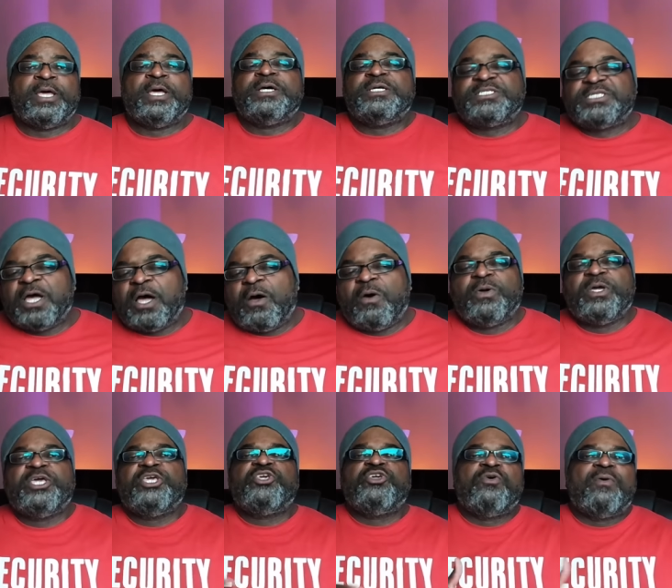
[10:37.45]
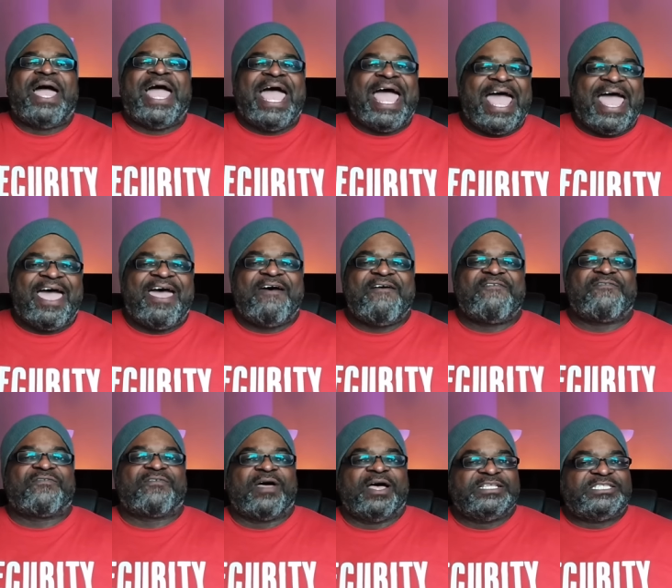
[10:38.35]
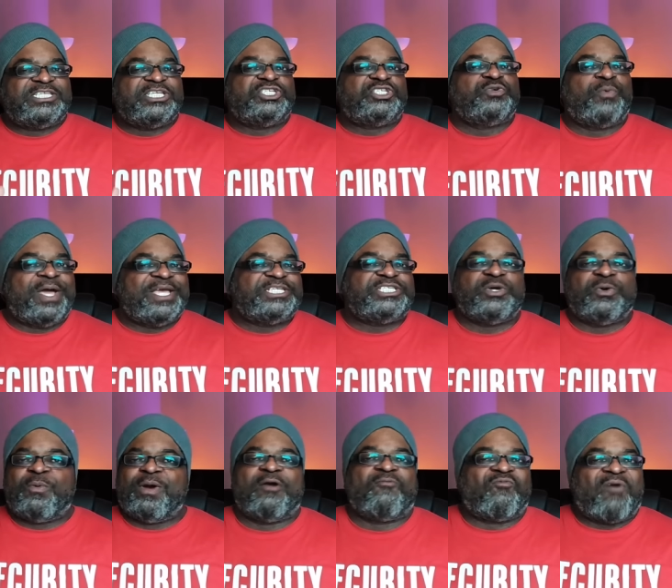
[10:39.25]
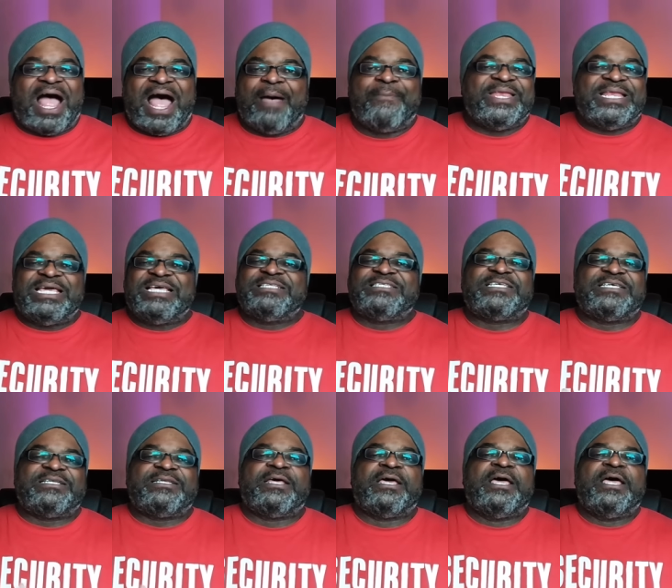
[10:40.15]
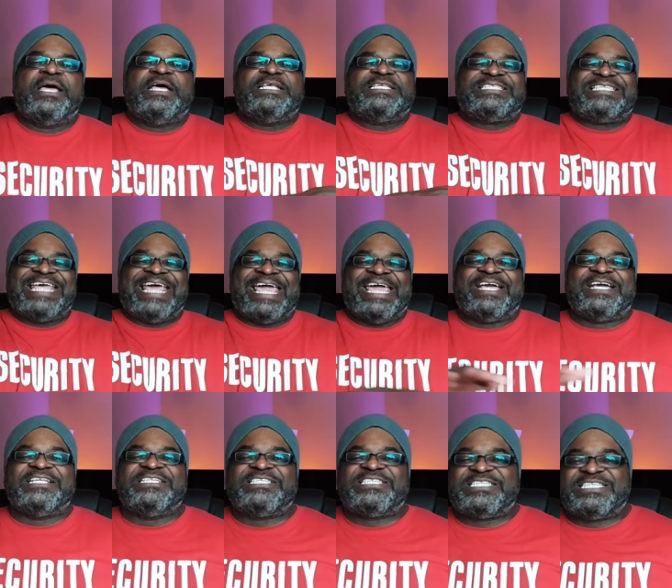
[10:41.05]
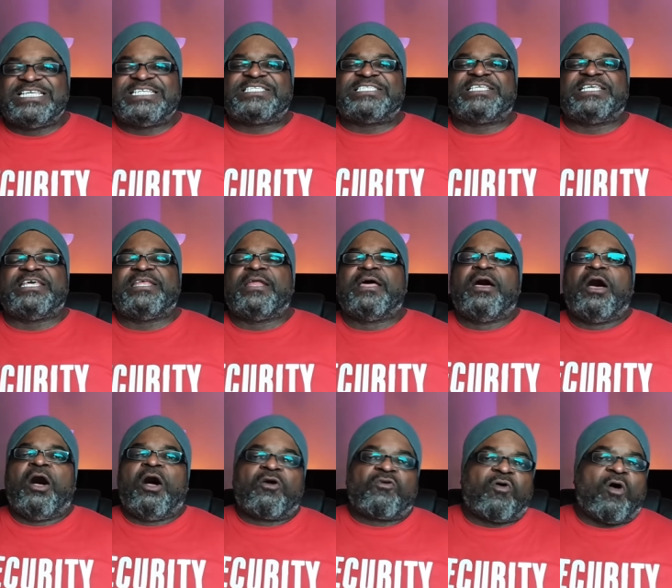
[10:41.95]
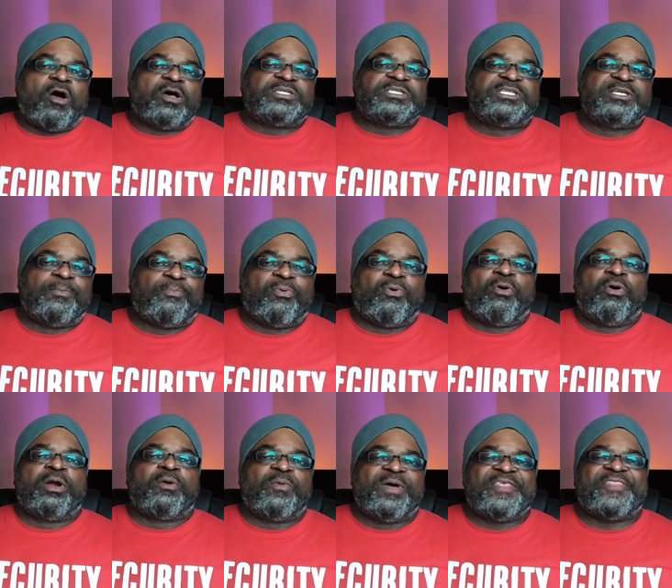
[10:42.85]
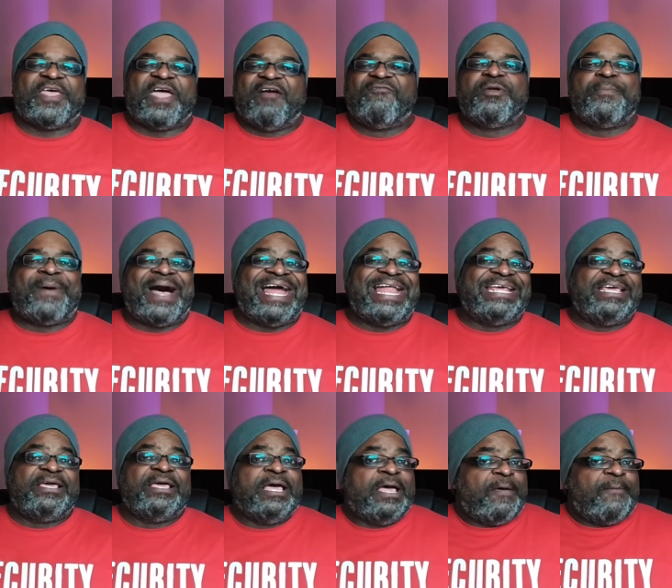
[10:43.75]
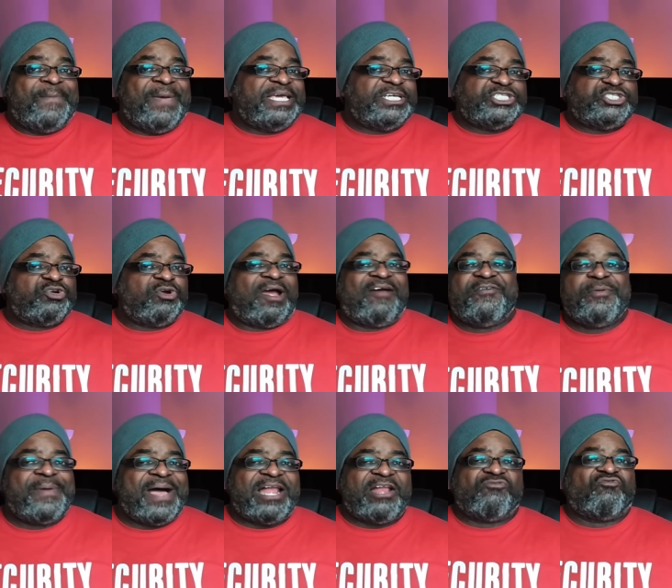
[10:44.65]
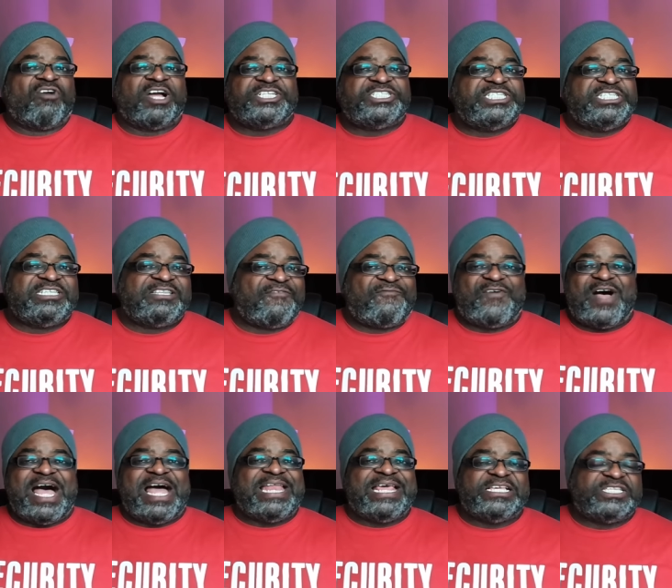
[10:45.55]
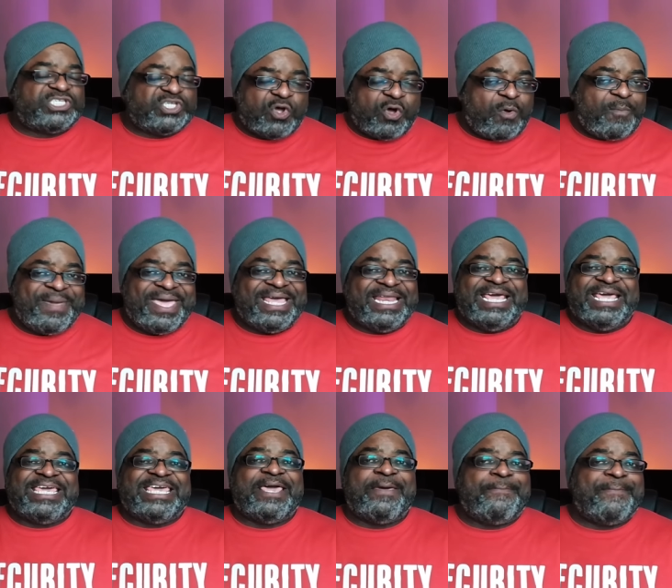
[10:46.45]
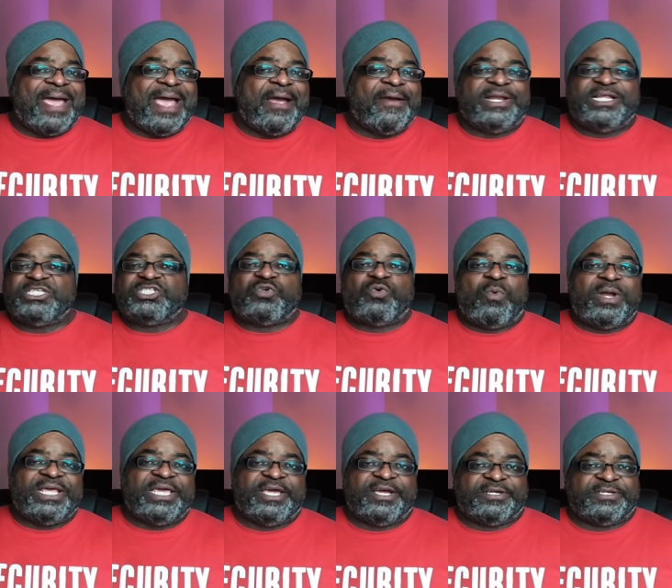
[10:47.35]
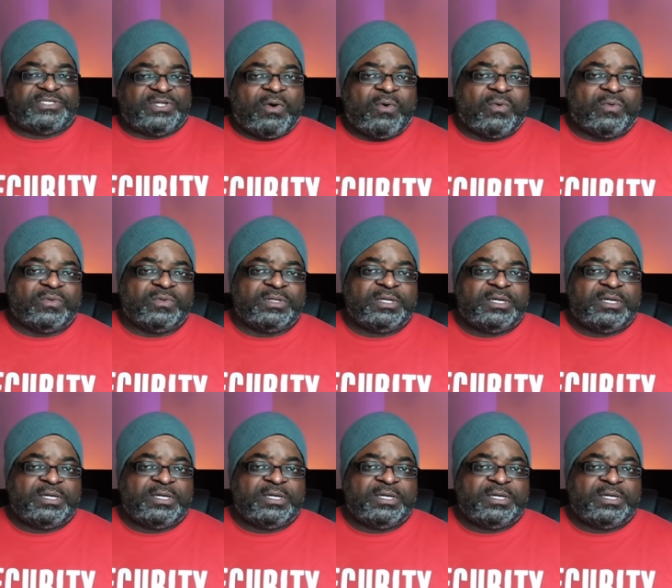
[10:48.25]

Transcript: So you have a situation where Robyn isn't staying consistent across the board with everybody, making sure everybody rushes to find a soulmate and get married at 20 years old.